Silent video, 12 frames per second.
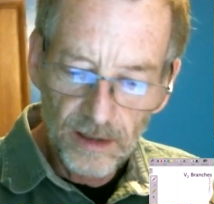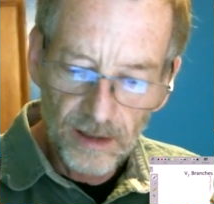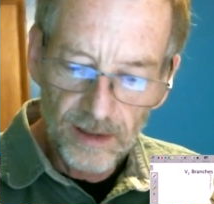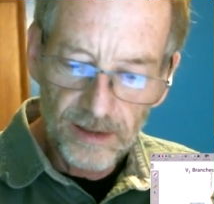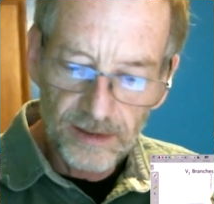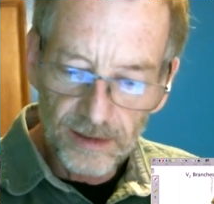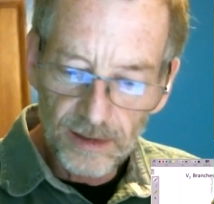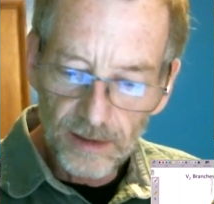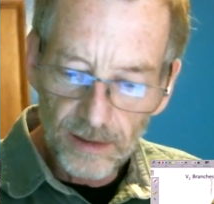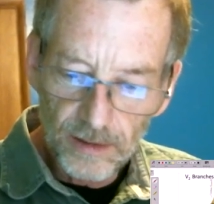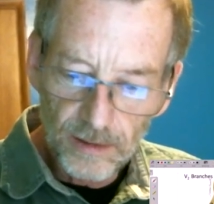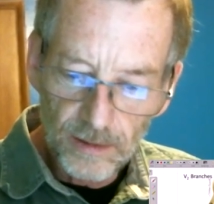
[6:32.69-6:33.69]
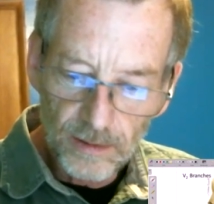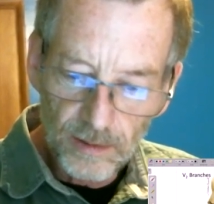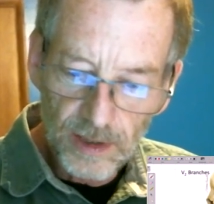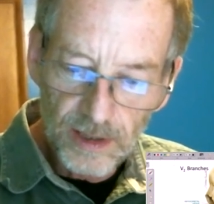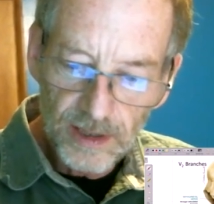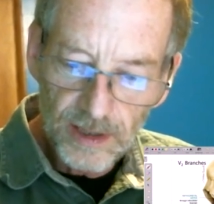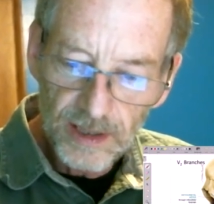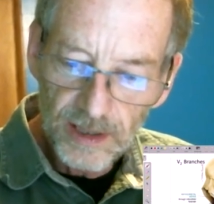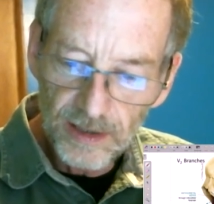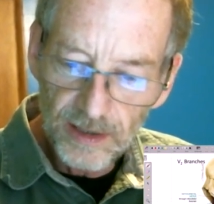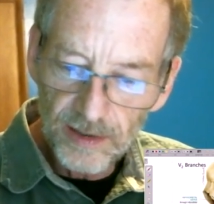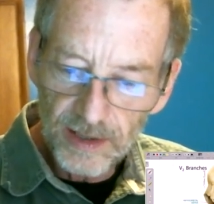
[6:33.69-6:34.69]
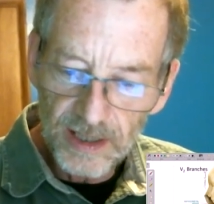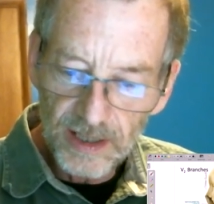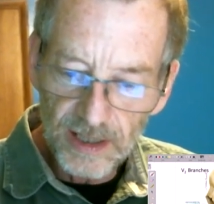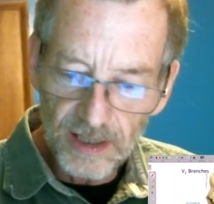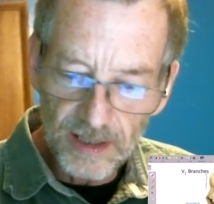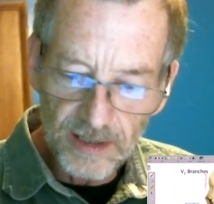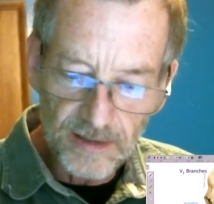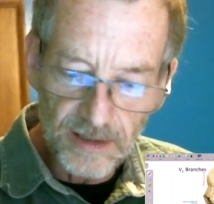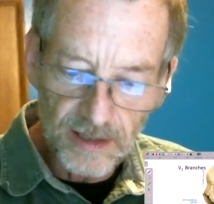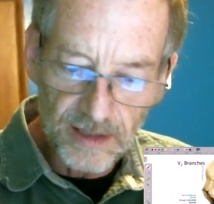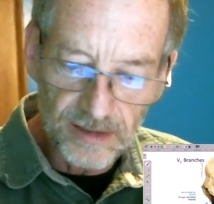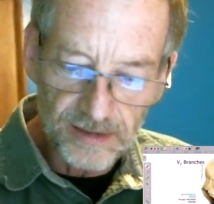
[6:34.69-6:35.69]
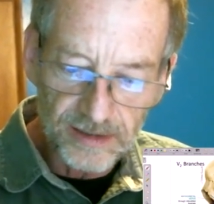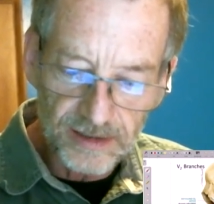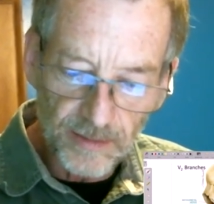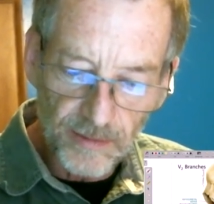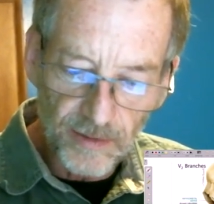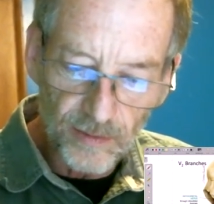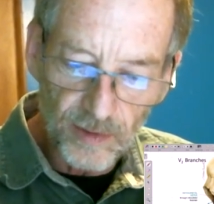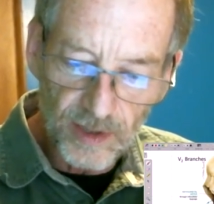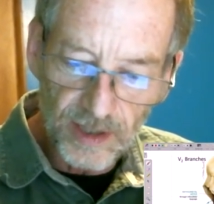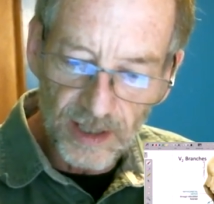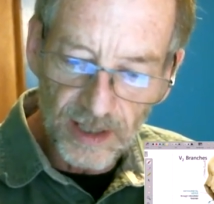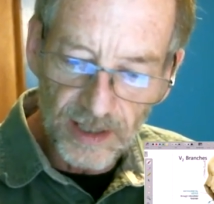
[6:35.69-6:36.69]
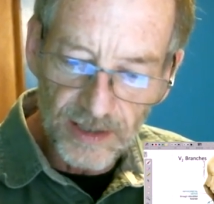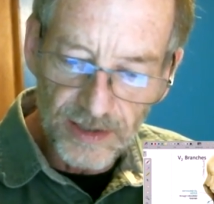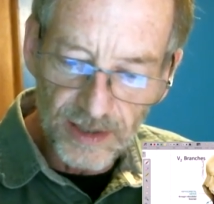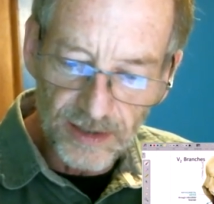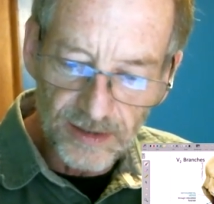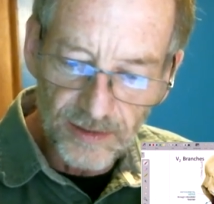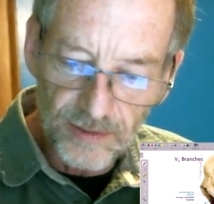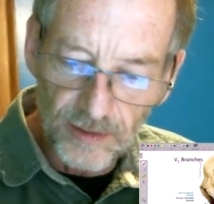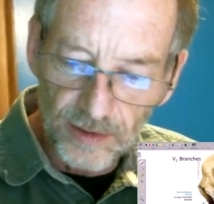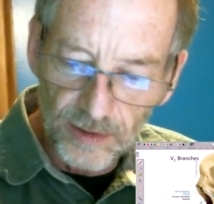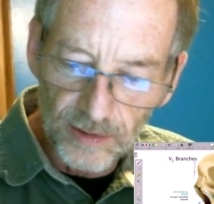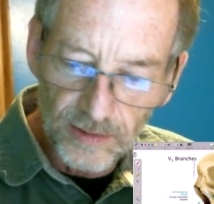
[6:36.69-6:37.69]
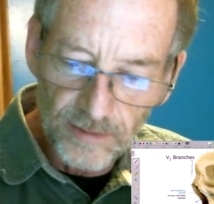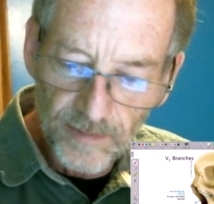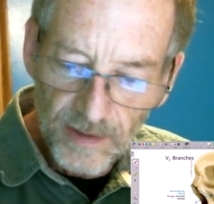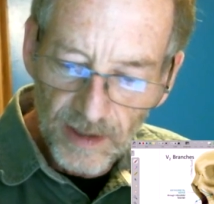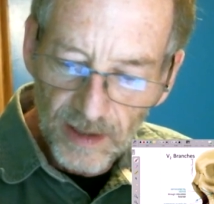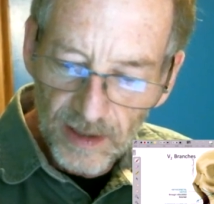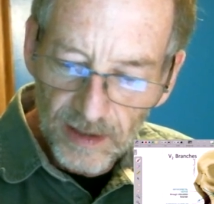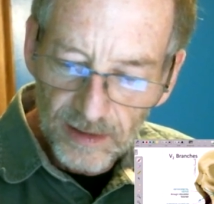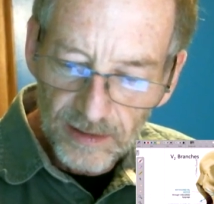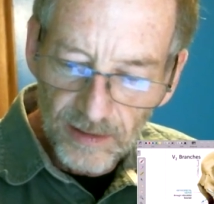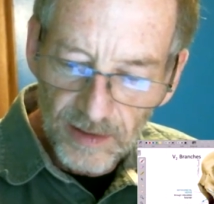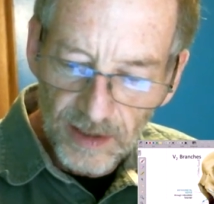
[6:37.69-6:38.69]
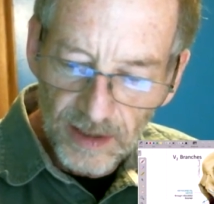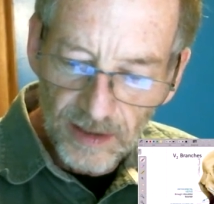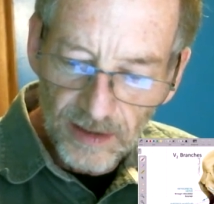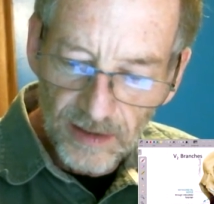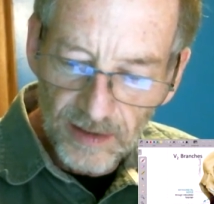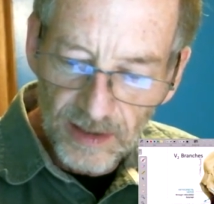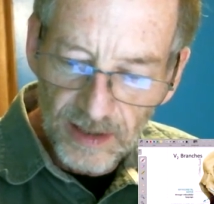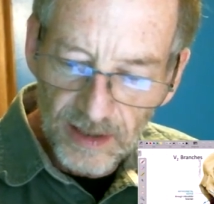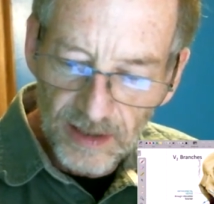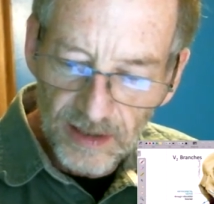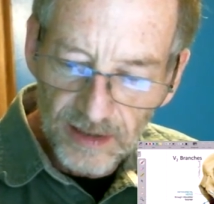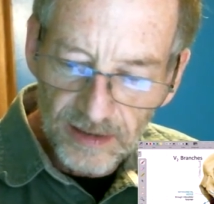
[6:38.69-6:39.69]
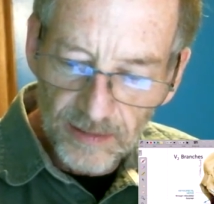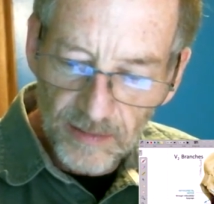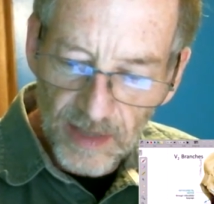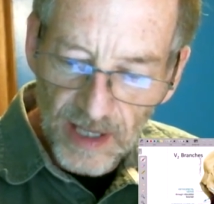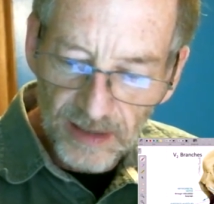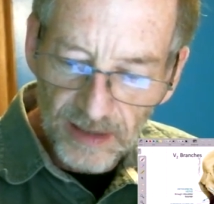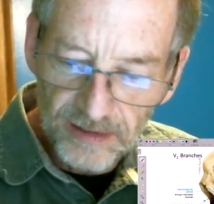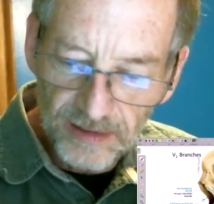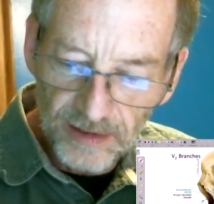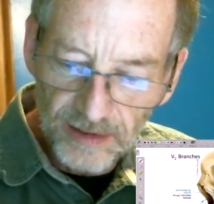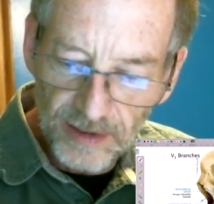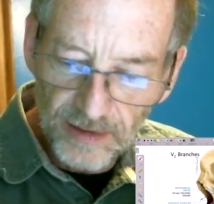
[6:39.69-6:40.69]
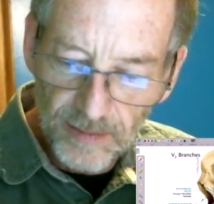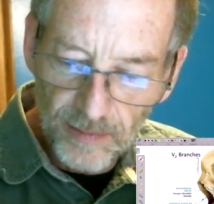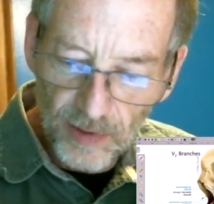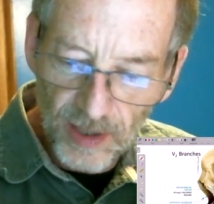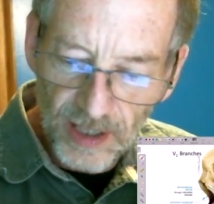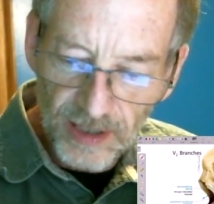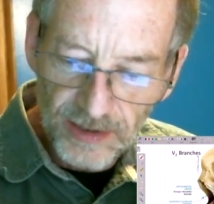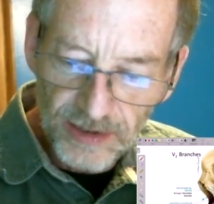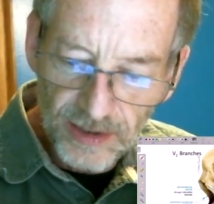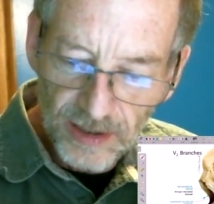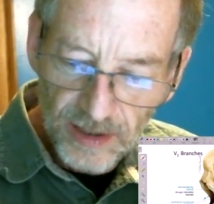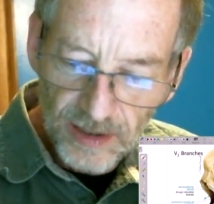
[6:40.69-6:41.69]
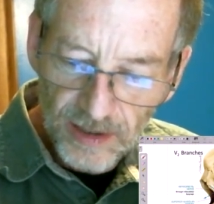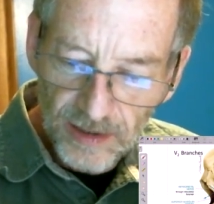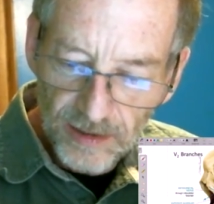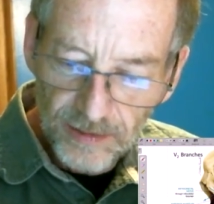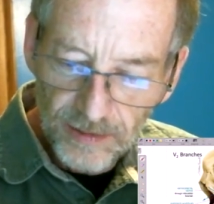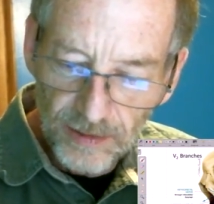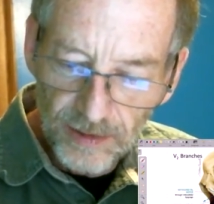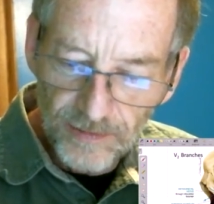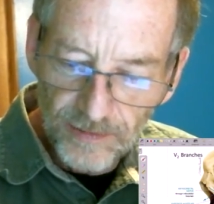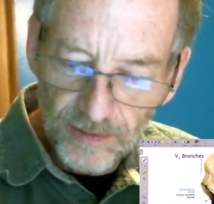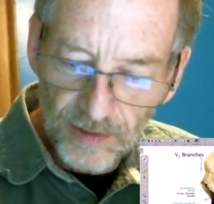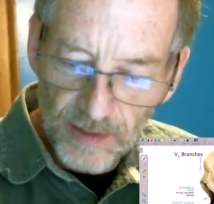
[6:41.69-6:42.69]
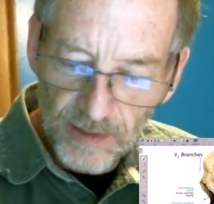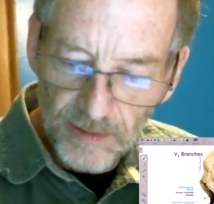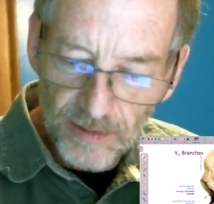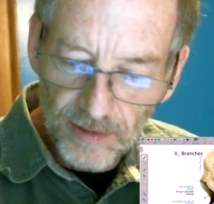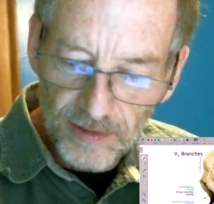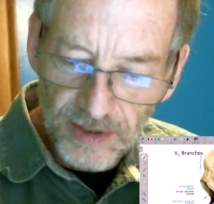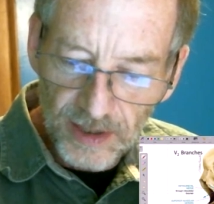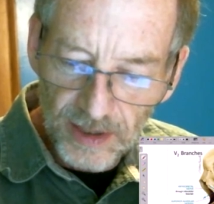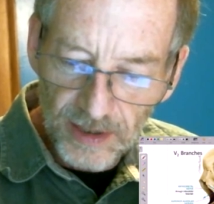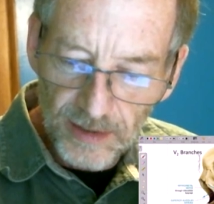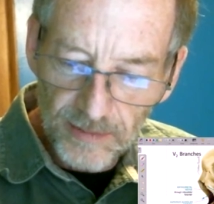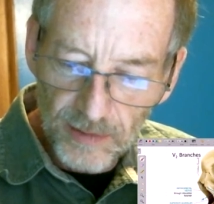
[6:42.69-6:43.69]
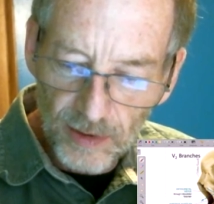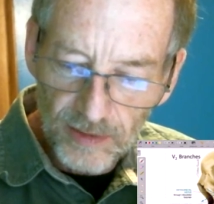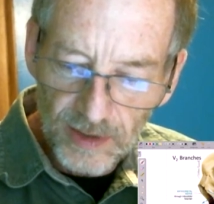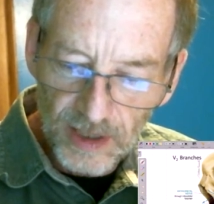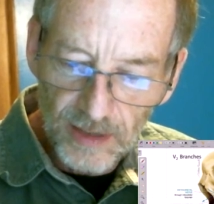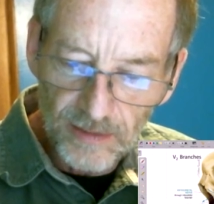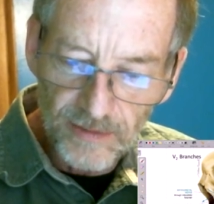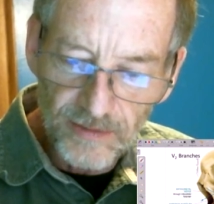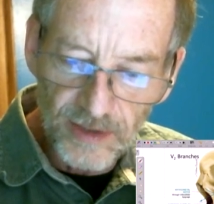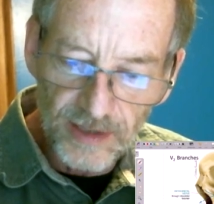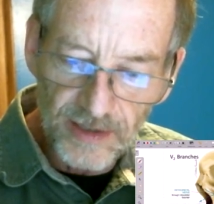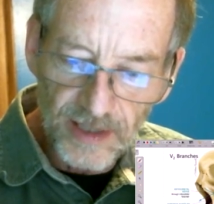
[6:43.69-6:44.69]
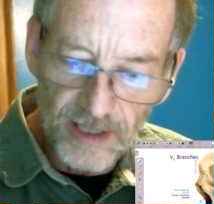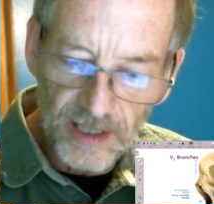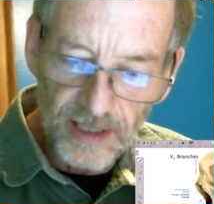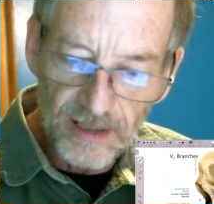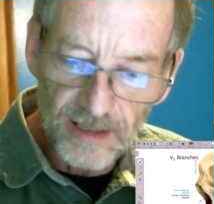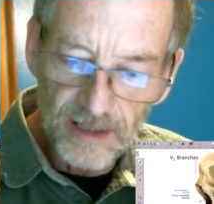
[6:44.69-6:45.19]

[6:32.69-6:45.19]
So here again is some of what I just drew. So here is the maxillary branch through the foramen rotundum. Okay, we've done that.